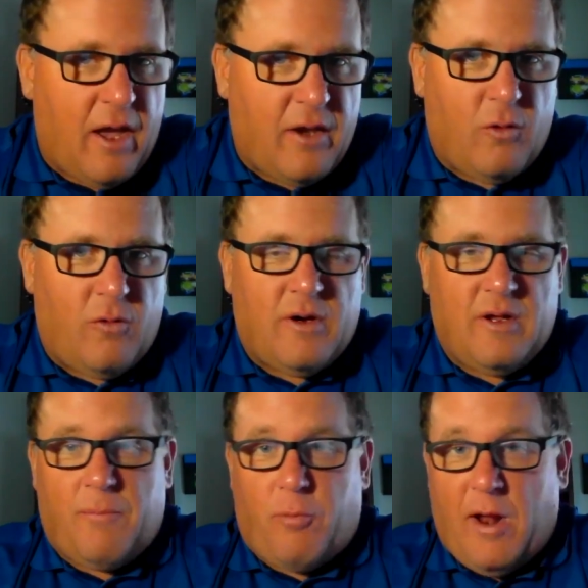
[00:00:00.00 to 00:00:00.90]
I know uh,
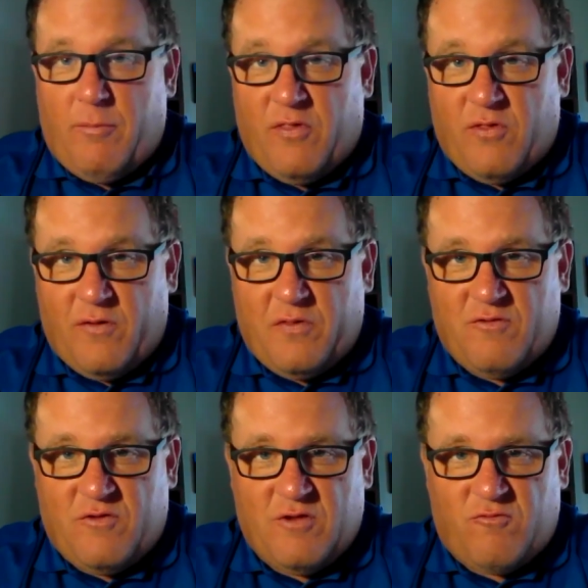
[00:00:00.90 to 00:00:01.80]
you probably thought
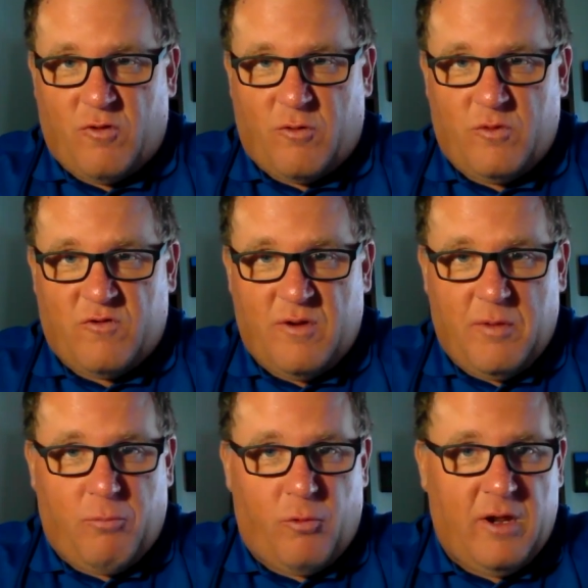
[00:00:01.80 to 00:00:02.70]
this district was going to
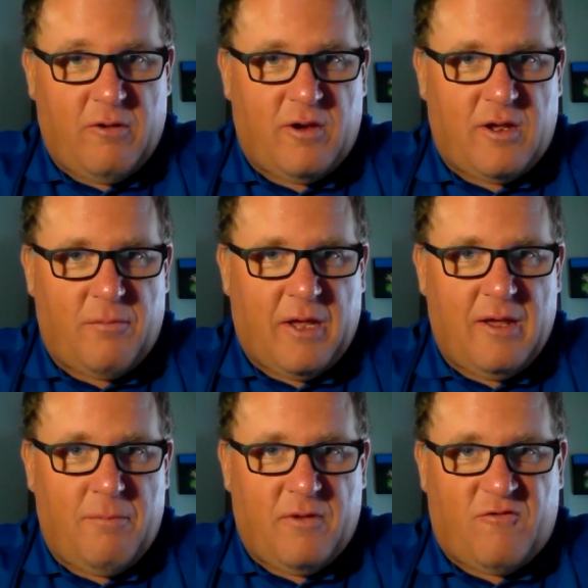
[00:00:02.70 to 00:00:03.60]
be pretty good coming
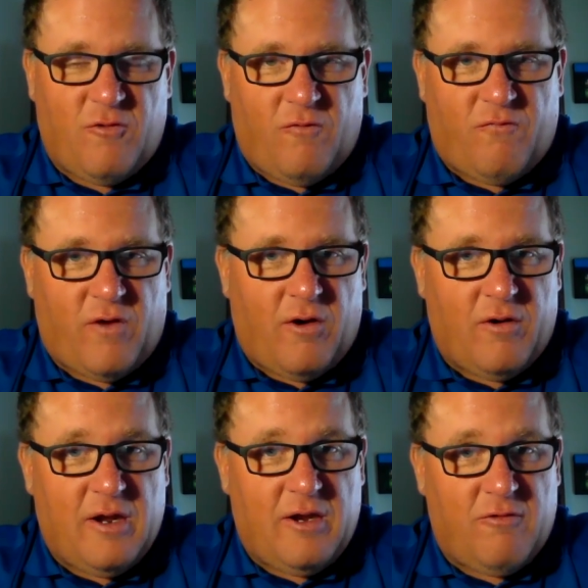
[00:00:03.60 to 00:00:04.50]
in, but so
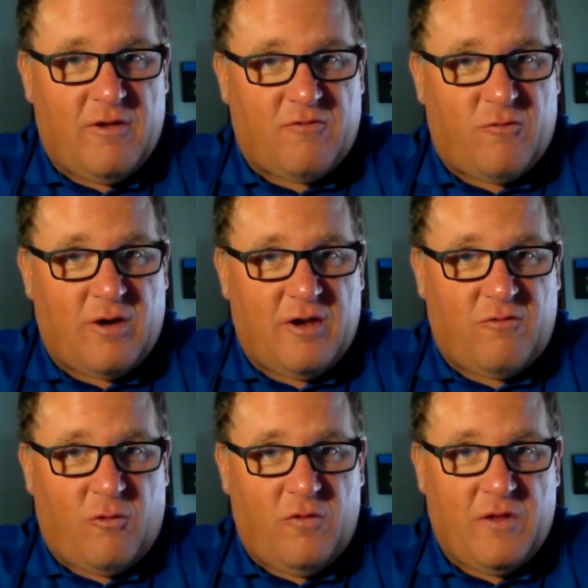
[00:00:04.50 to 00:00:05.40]
far uh, your district
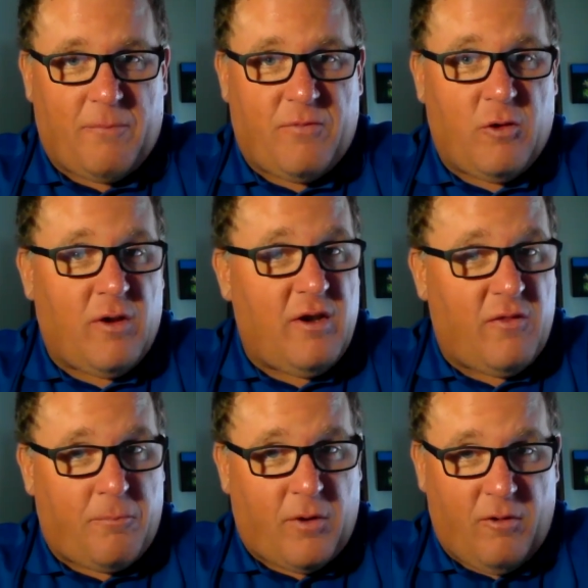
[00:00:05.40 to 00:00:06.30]
is holding up their end of
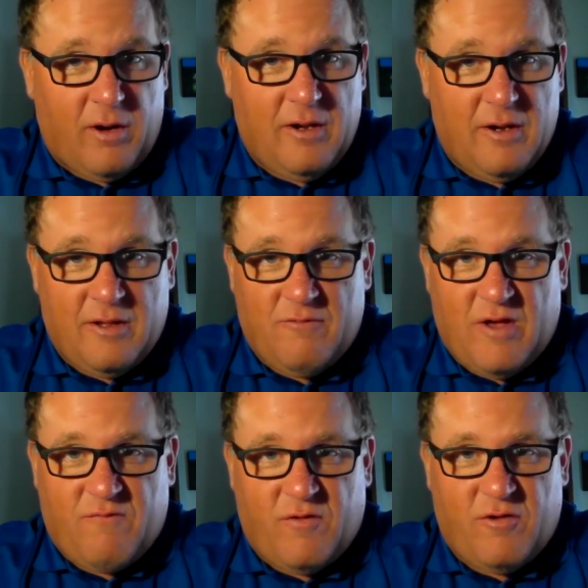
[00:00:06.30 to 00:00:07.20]
the bargain. Uh, is
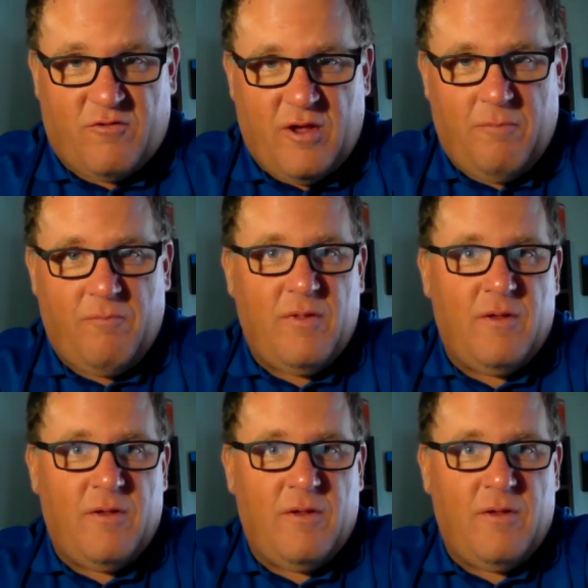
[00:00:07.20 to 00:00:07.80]
that fair to say?